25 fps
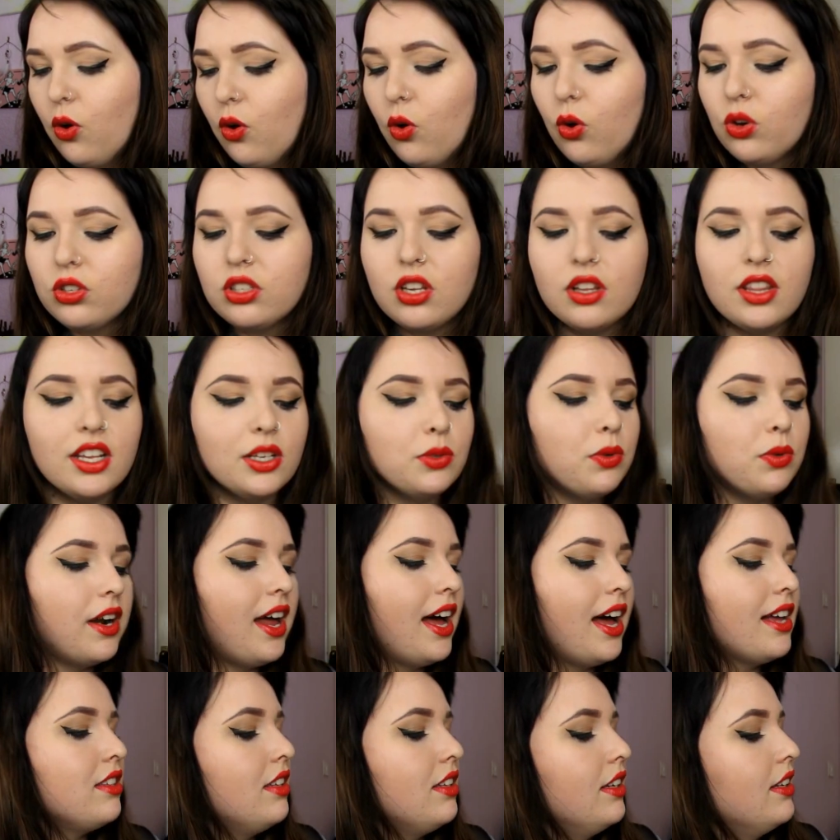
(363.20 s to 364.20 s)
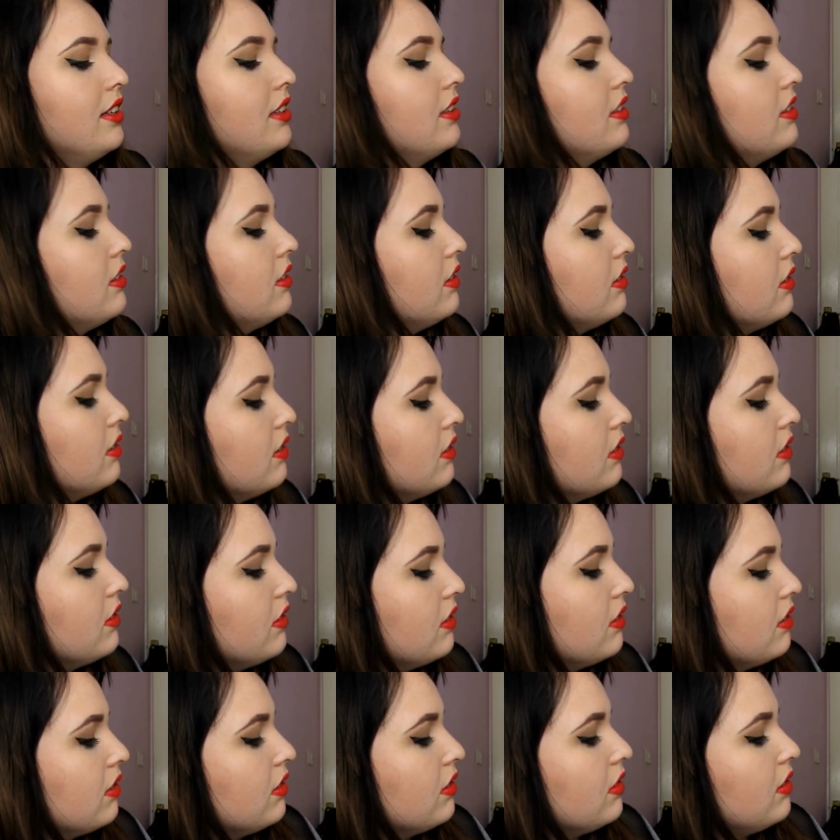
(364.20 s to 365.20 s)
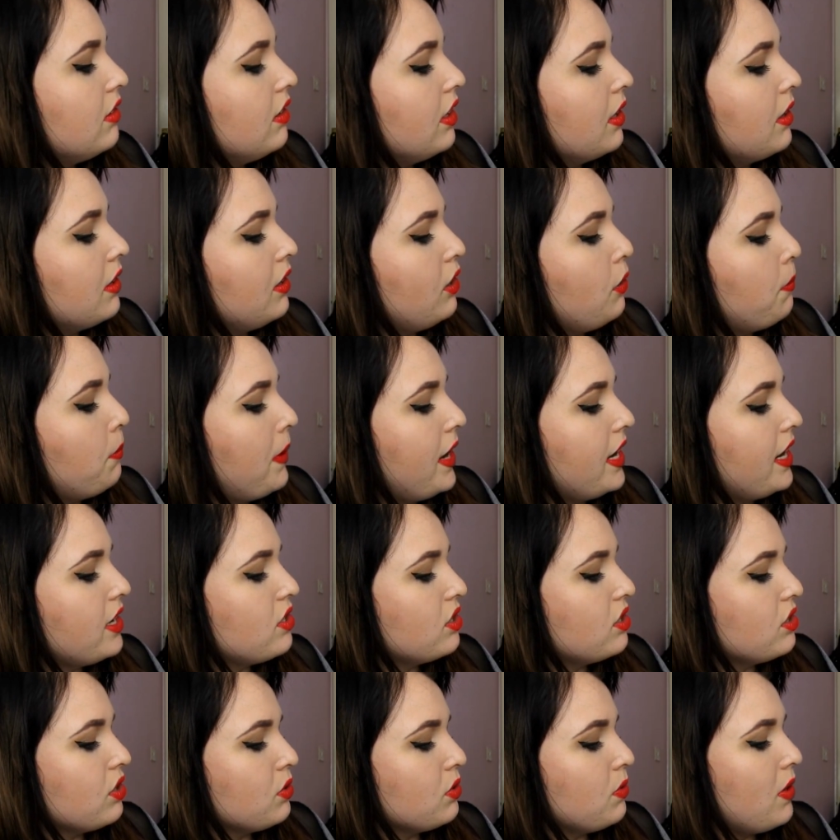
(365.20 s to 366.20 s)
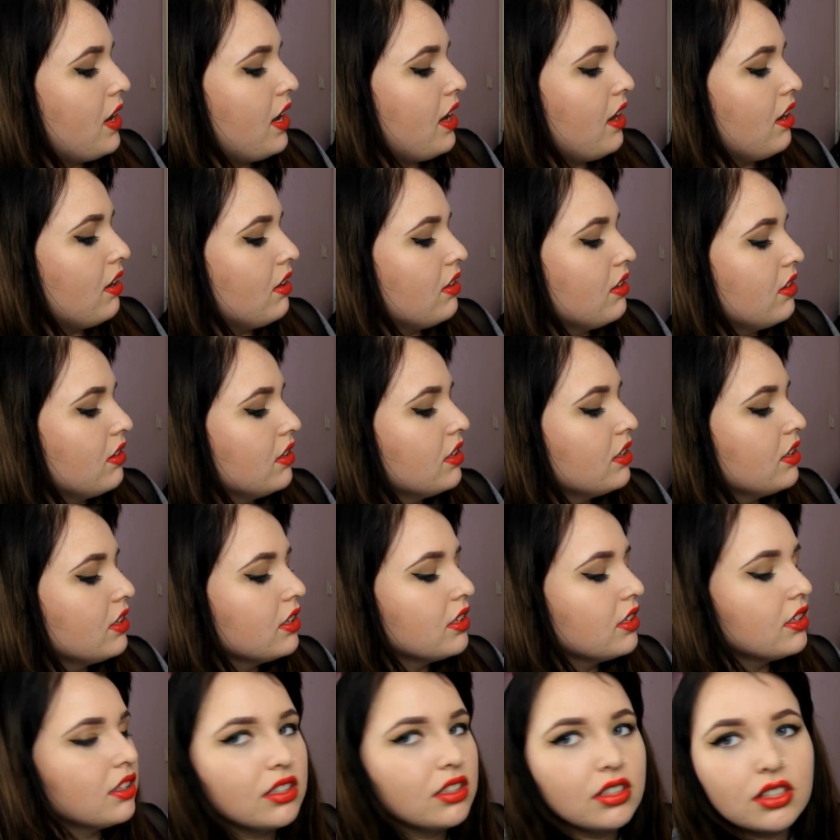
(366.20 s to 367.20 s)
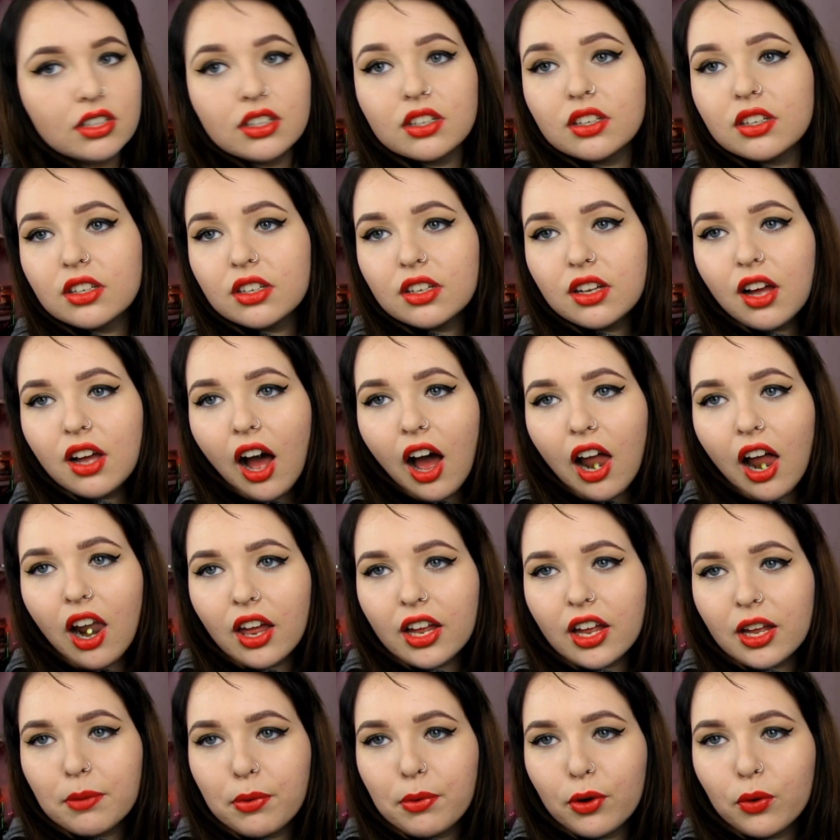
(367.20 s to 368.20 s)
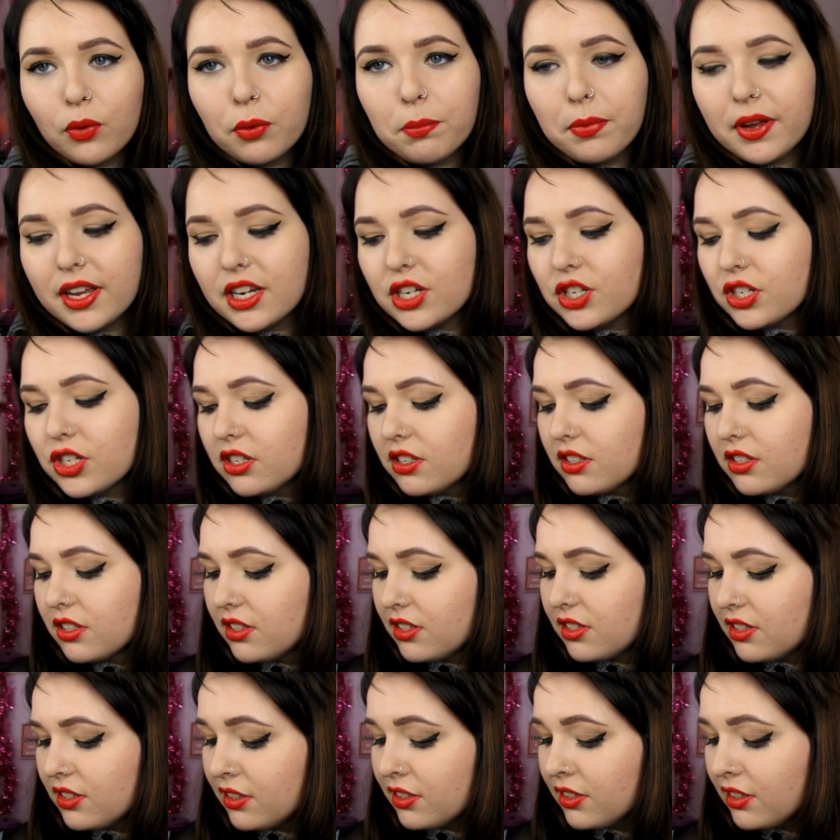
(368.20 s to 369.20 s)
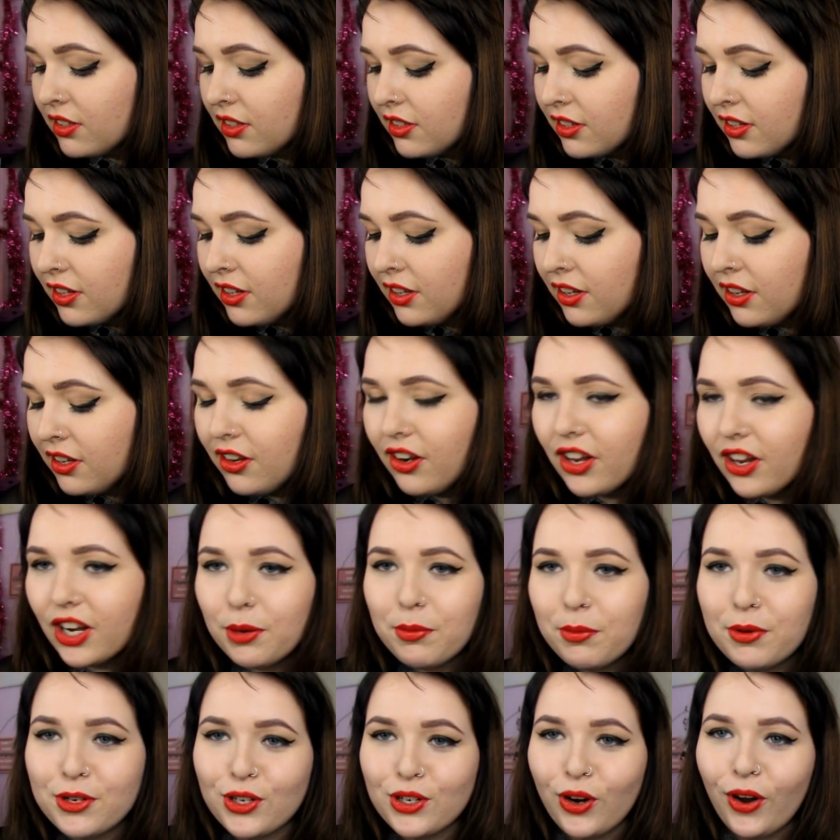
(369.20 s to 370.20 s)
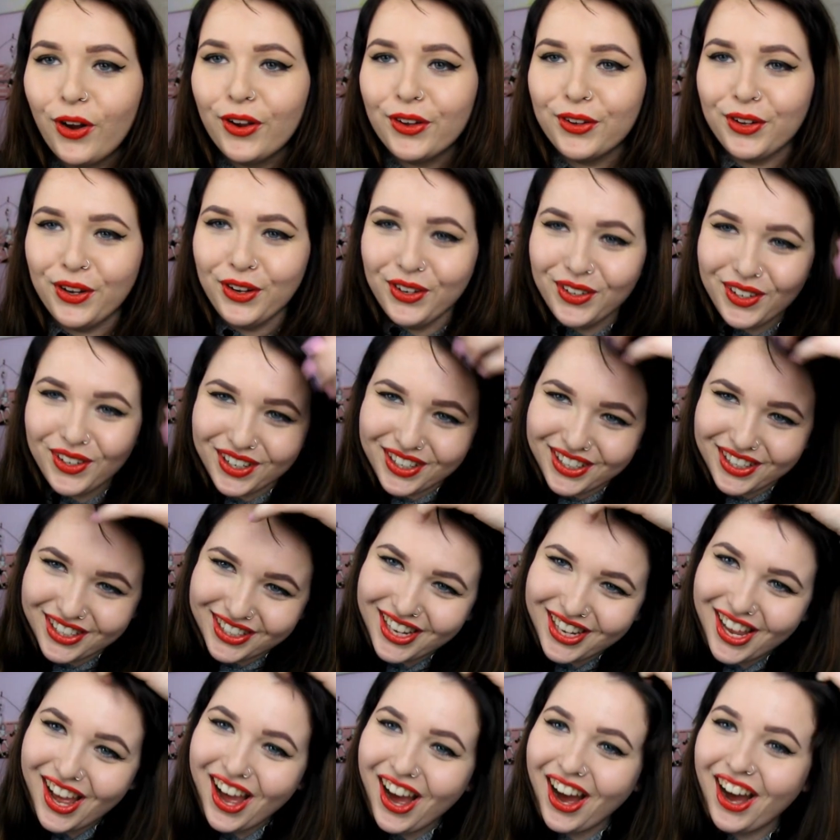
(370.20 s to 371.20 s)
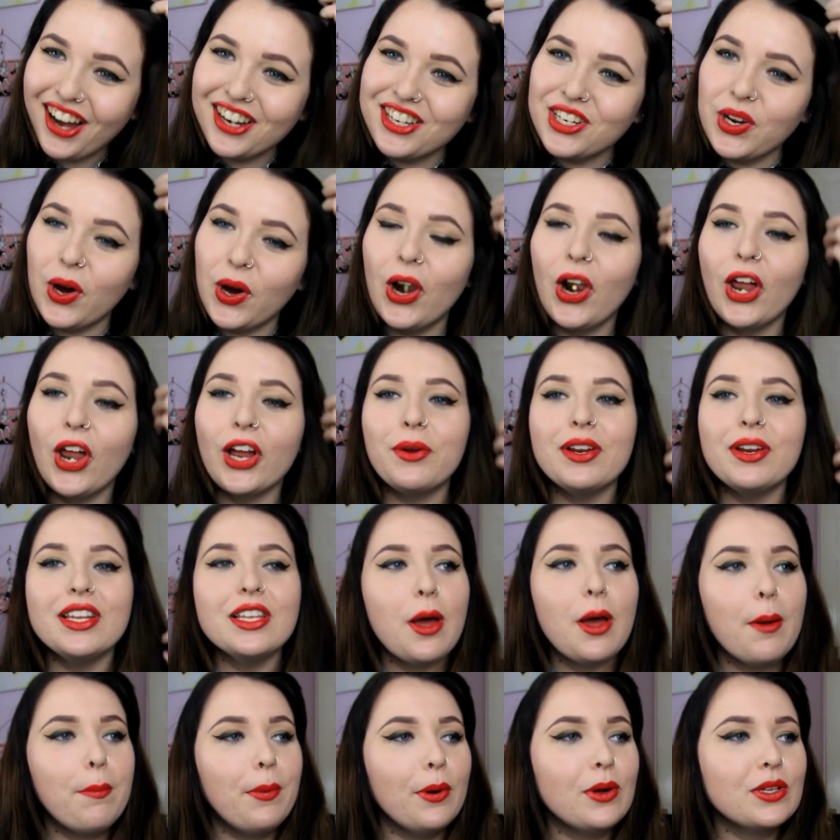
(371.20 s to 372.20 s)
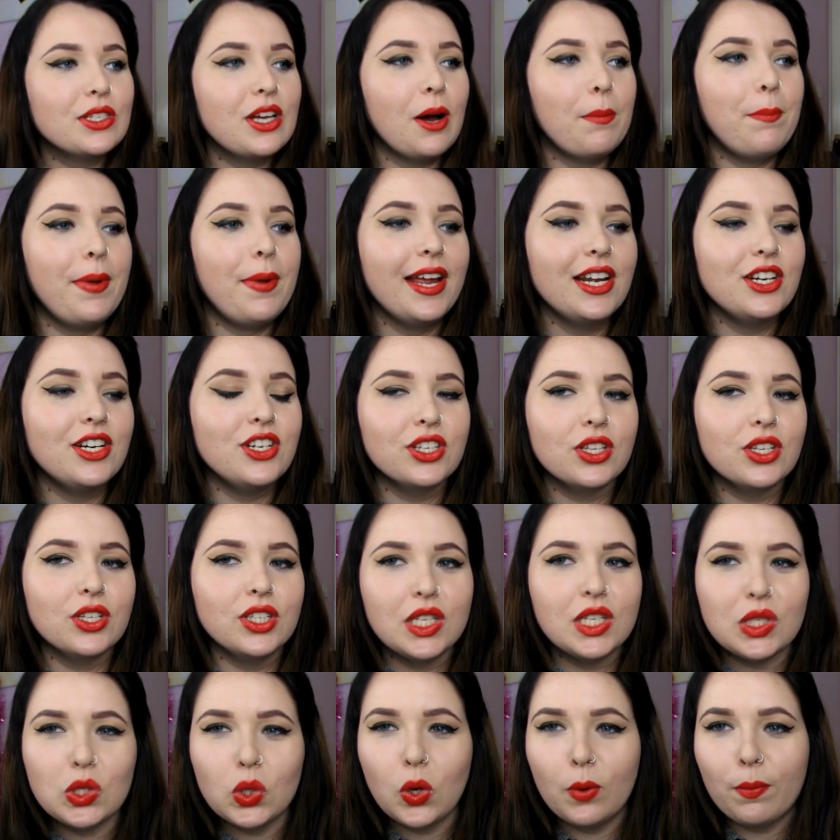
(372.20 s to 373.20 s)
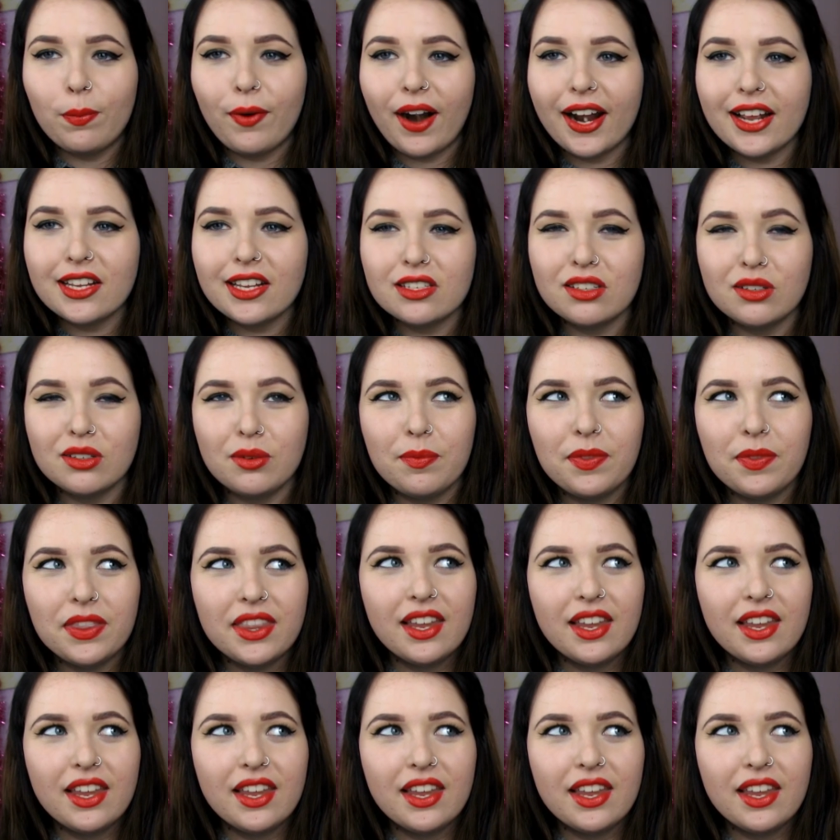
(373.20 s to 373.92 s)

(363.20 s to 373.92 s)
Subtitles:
Also, this one has like little pictures as well. I like a book with pictures. Like I'm a child. I don't know. I like when a book's got pictures because it sort of breaks up